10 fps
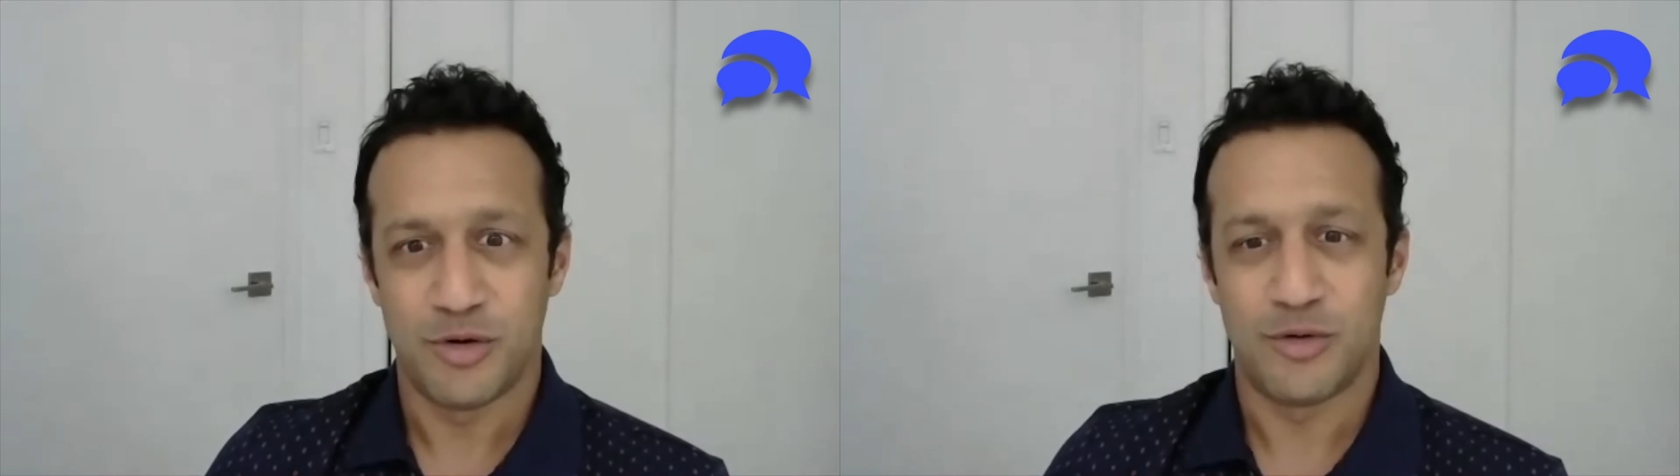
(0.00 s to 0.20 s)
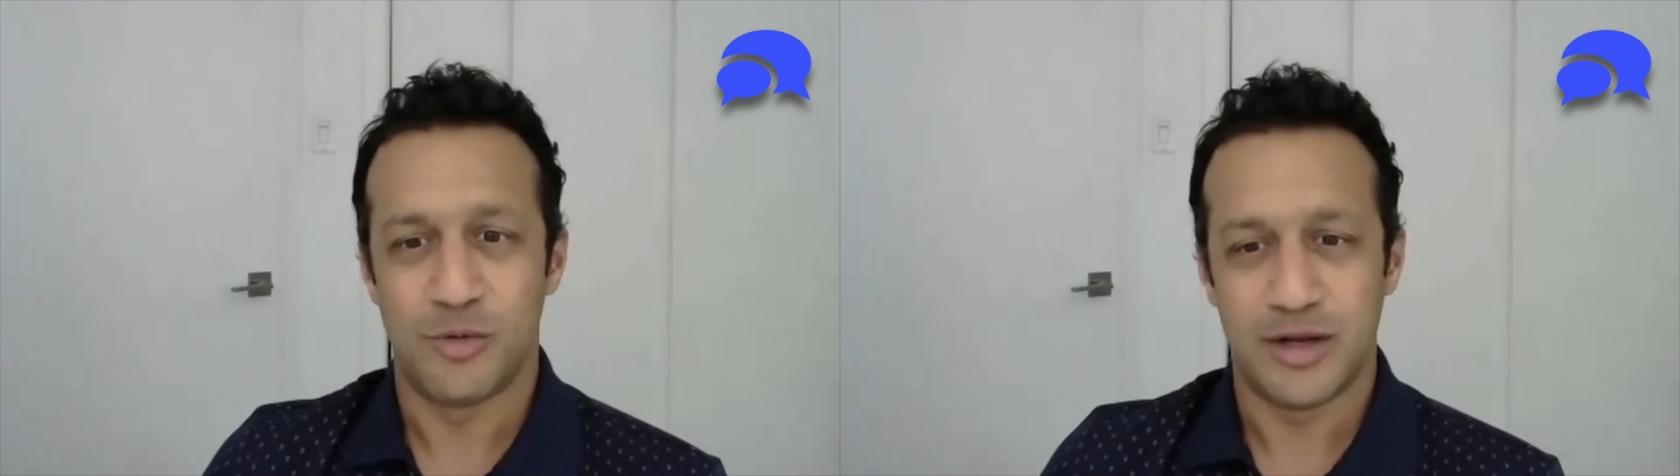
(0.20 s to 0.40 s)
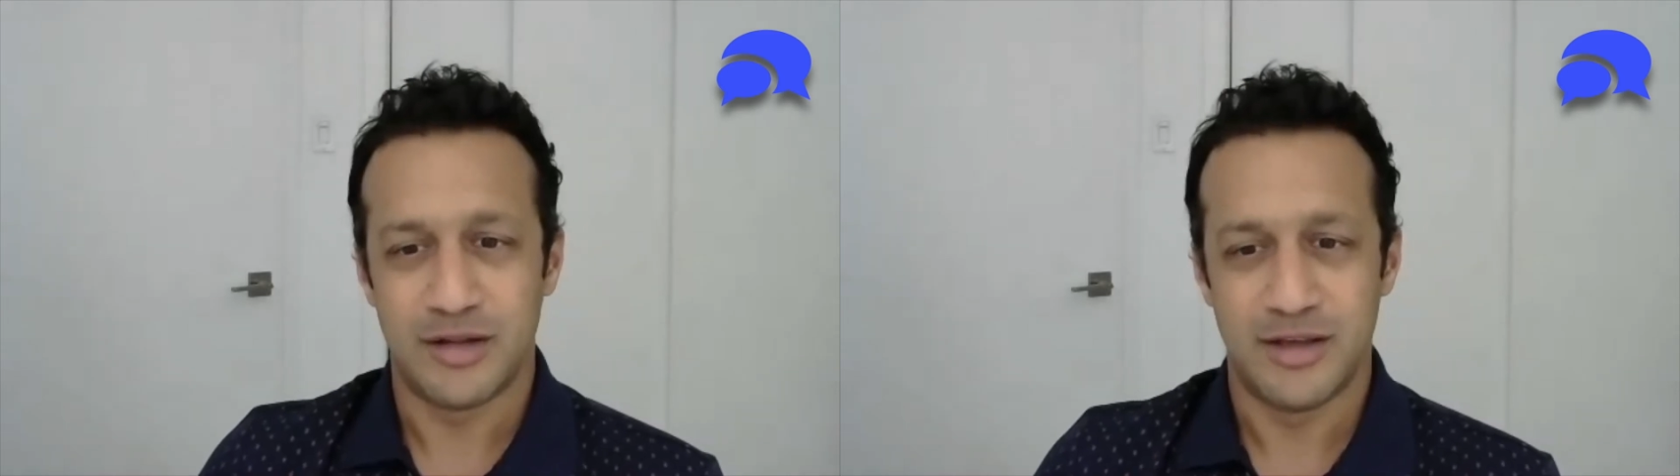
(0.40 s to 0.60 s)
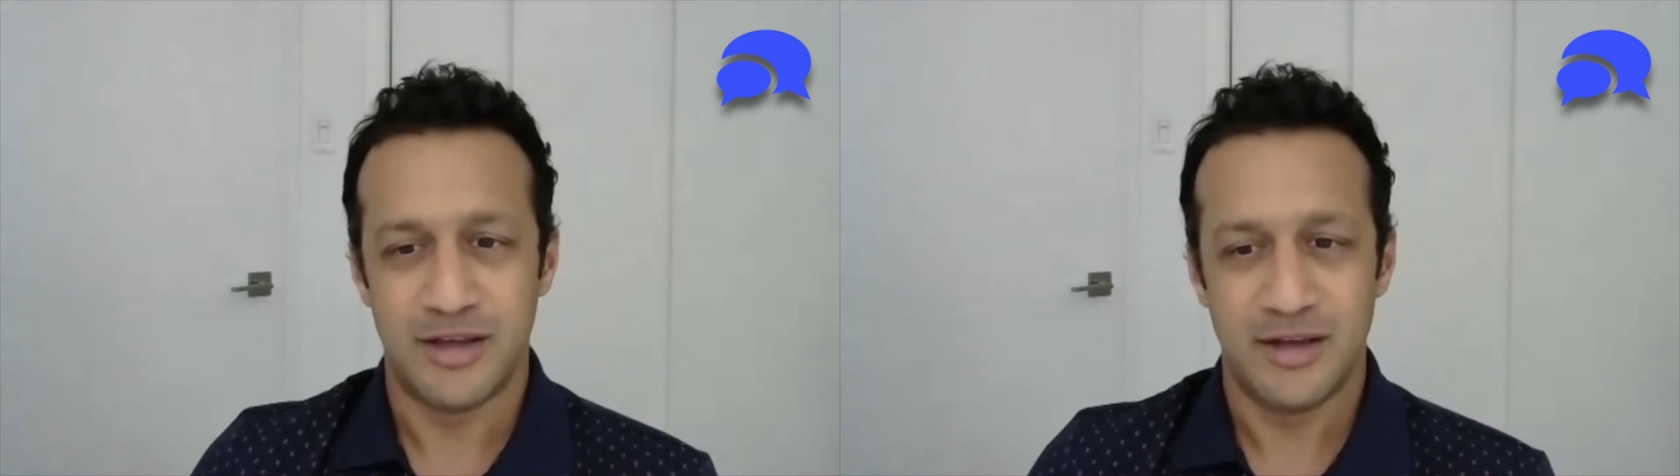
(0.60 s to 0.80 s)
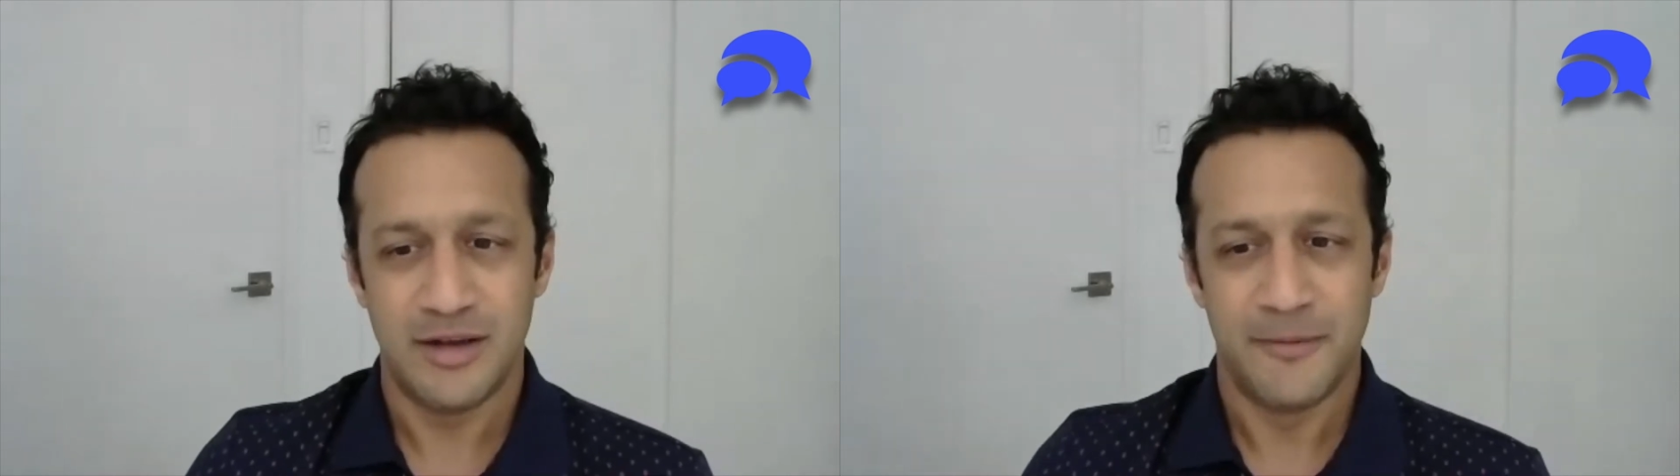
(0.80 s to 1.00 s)

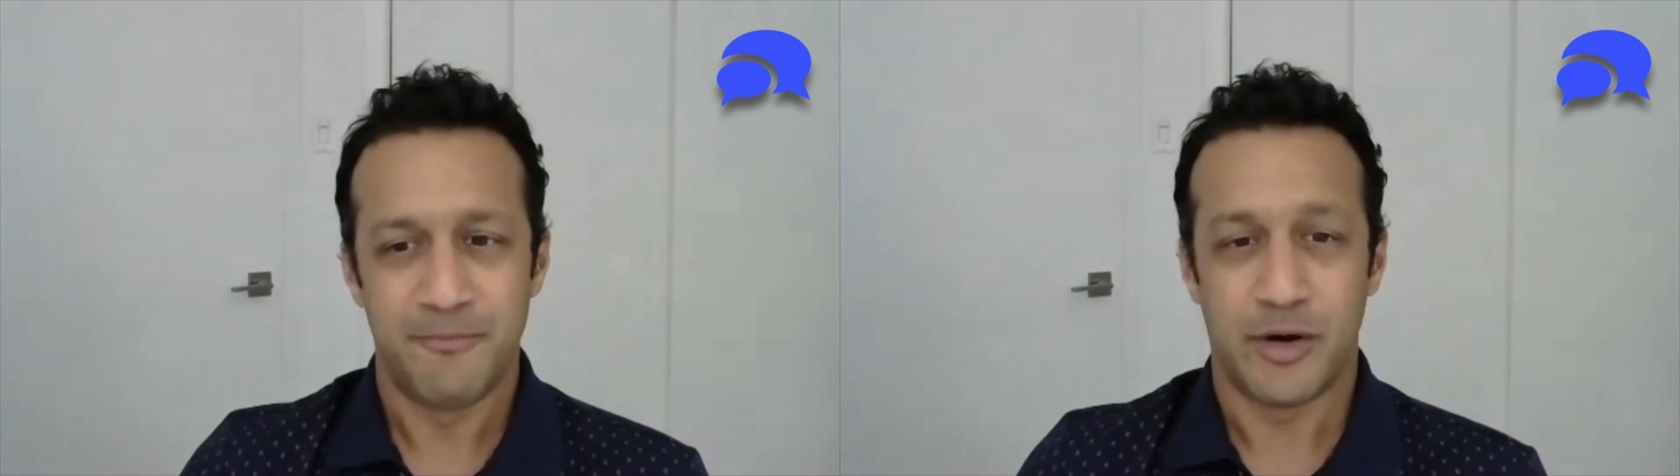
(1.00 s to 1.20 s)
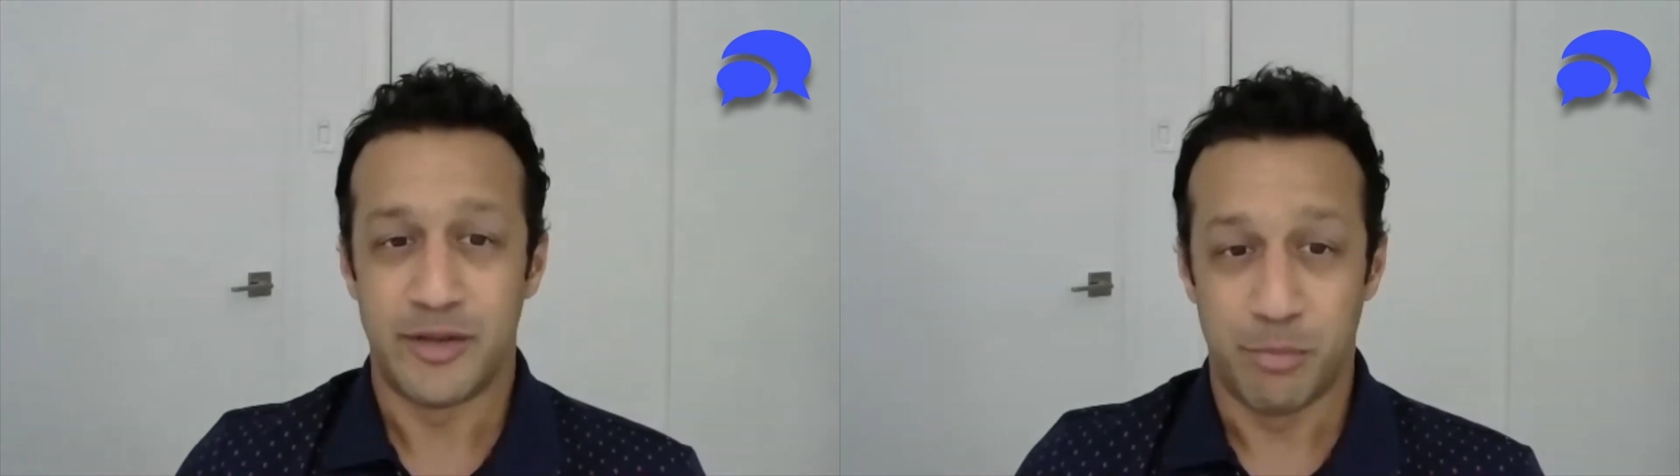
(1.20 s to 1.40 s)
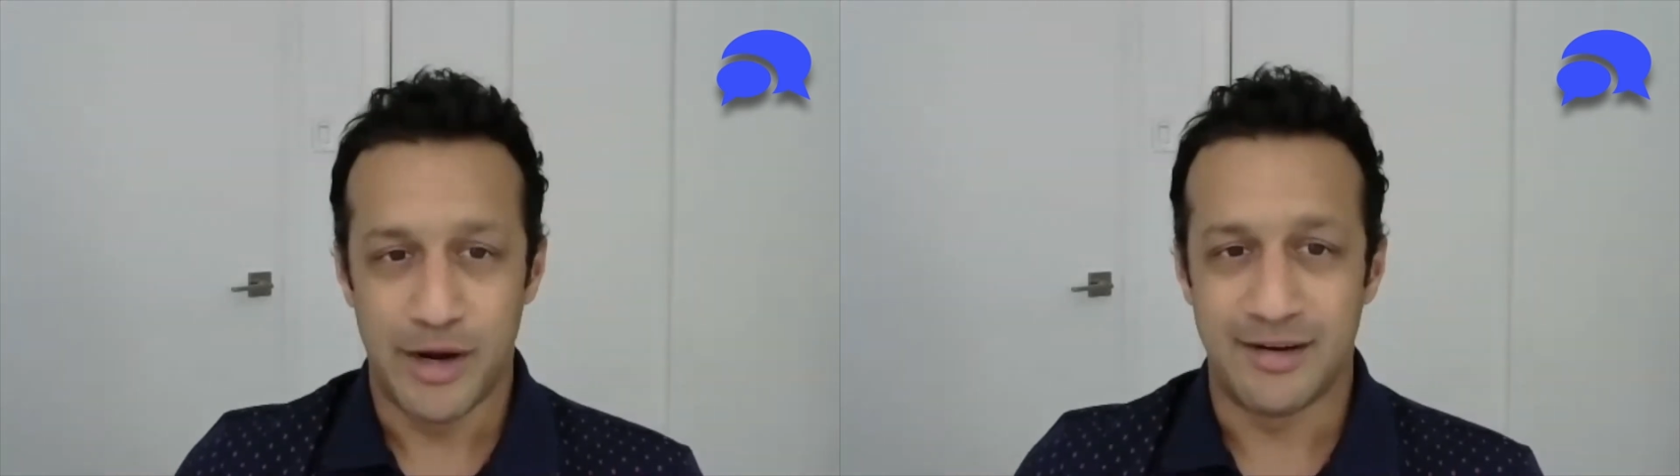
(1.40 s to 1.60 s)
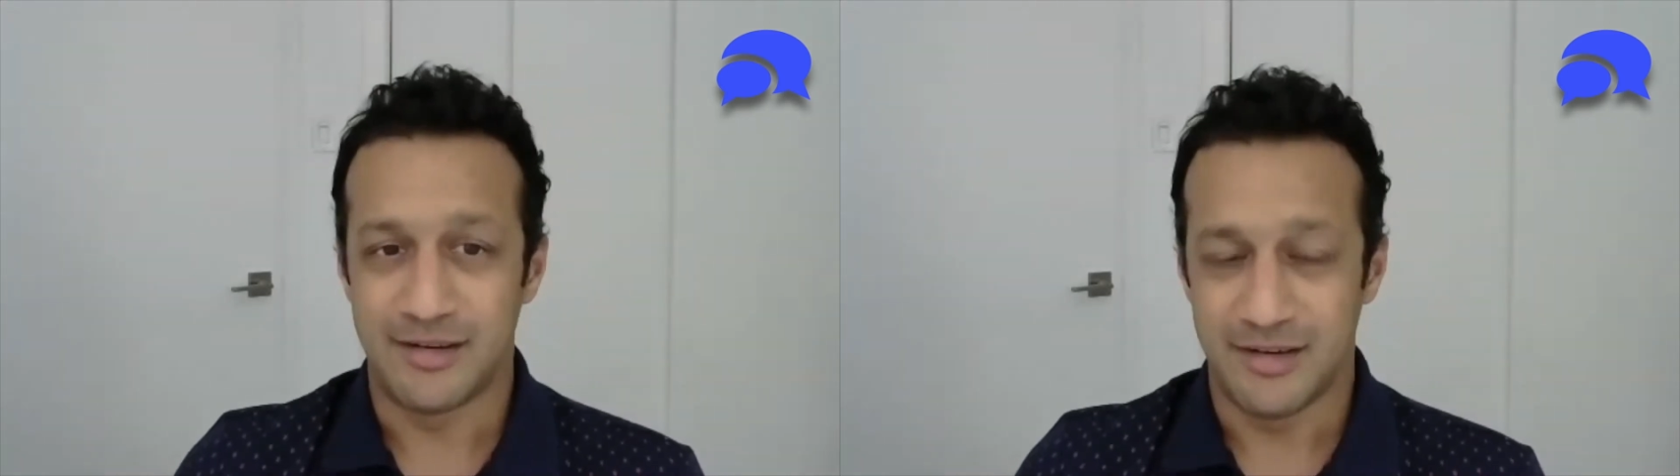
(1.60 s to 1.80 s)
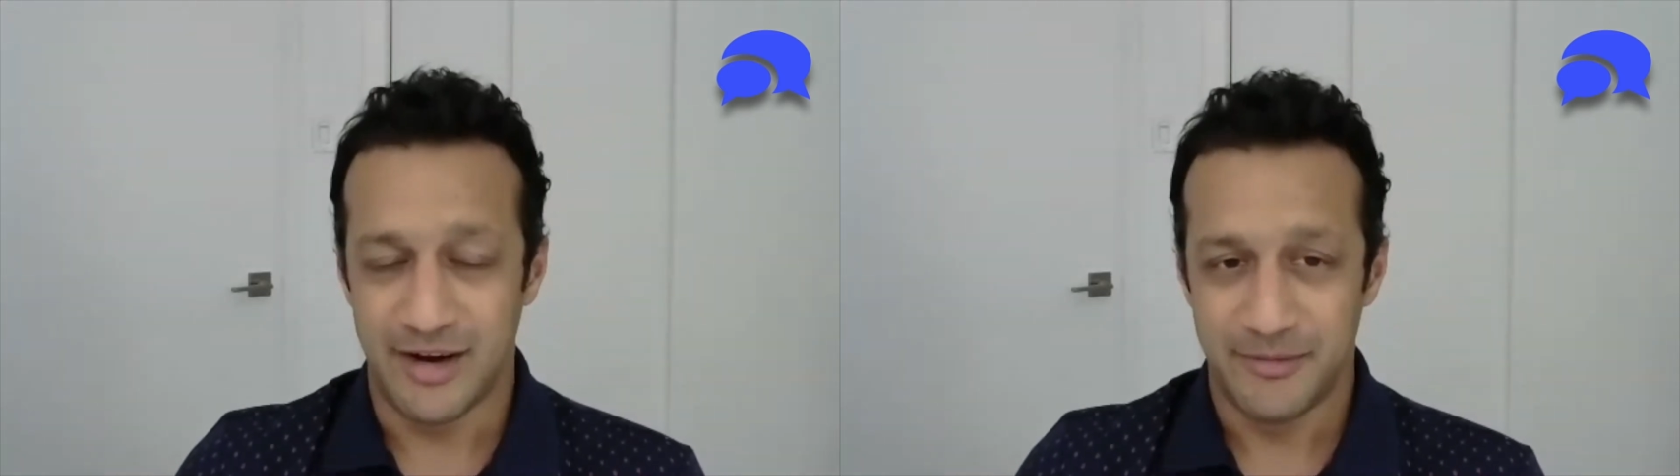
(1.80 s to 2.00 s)
quickly on the branding
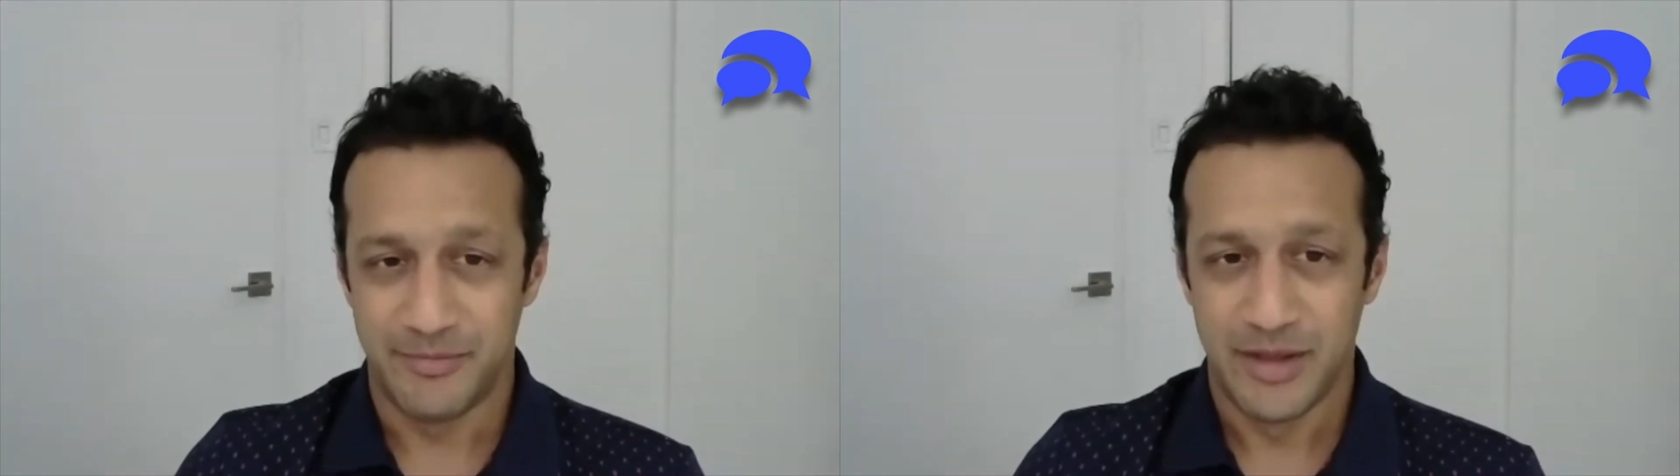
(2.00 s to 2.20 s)
side.